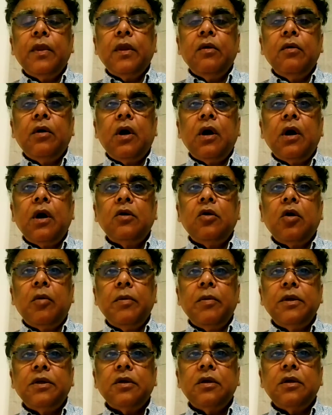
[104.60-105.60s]
you can't
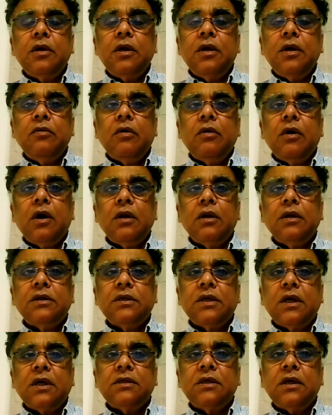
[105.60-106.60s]
comment on her, you can't
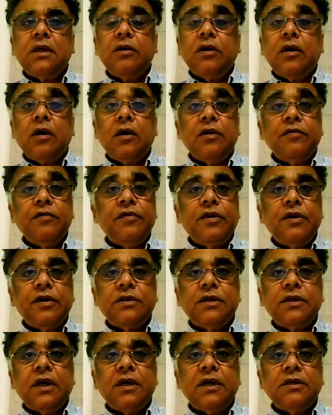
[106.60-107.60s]
discuss her, you can't even
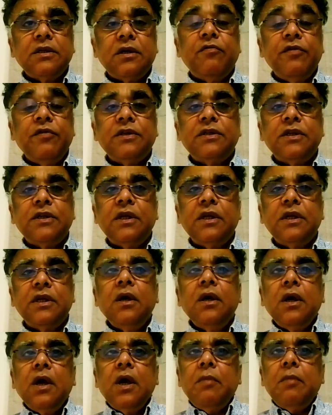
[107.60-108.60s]
criticize her, obviously.
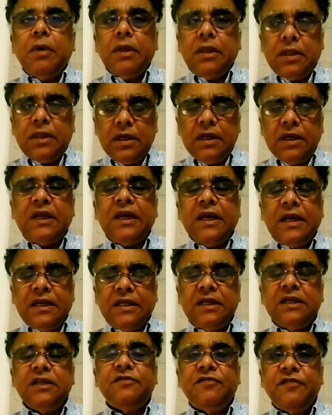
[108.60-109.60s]
But
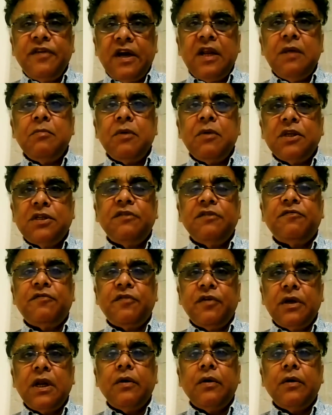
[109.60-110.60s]
it is very much
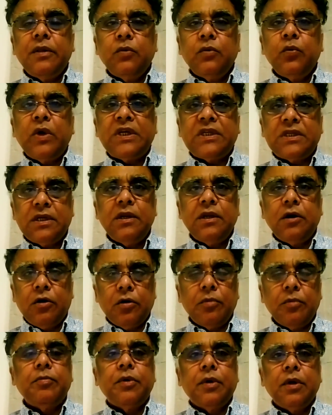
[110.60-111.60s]
different now in Western
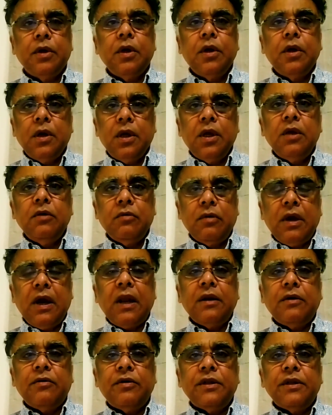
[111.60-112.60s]
Europe. You
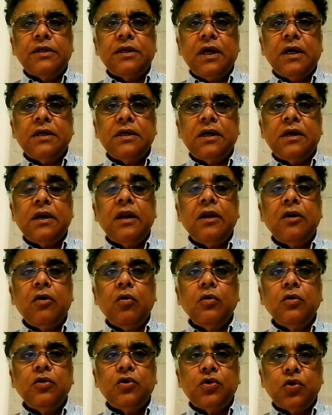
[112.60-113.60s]
can criticize her. And
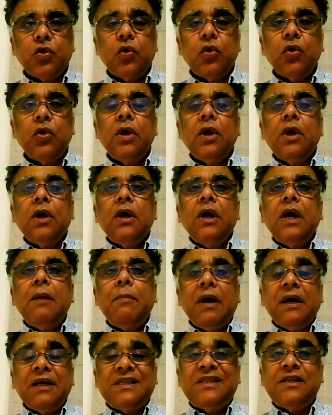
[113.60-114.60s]
also
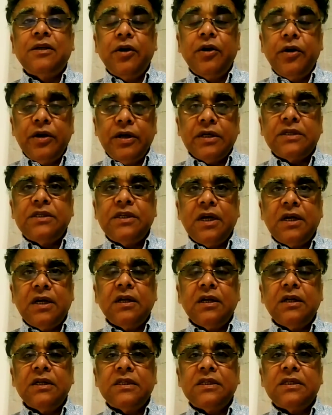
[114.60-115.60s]
among serious
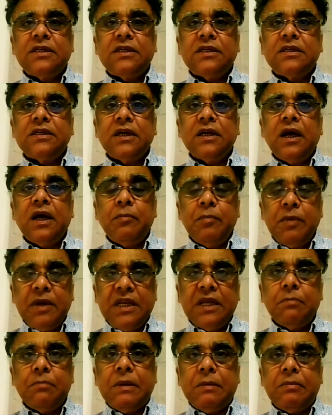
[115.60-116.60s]
journalists and
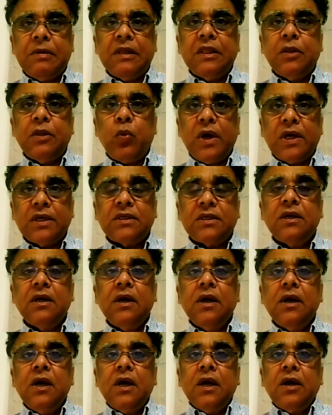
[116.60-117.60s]
media people in the West,
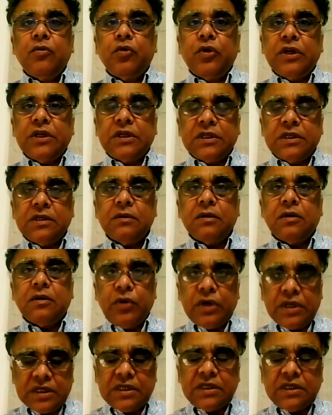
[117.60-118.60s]

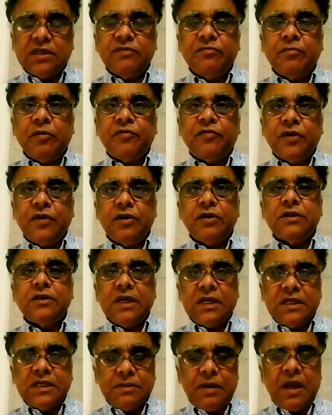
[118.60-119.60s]
criticism of
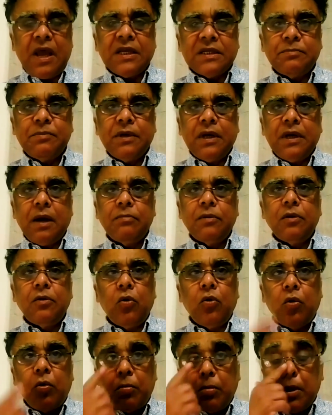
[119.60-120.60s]
Teresa has become the
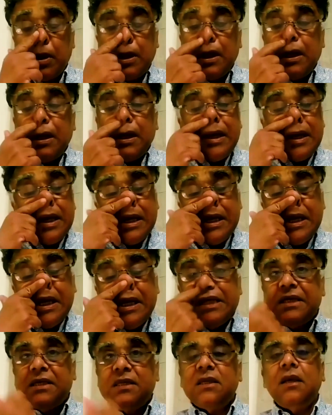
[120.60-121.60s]
norm. It
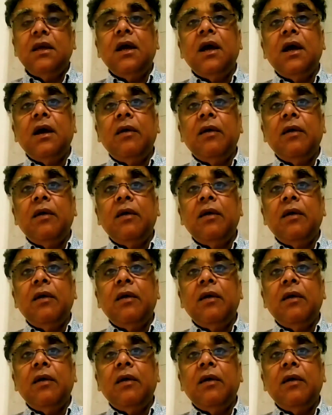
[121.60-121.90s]
is,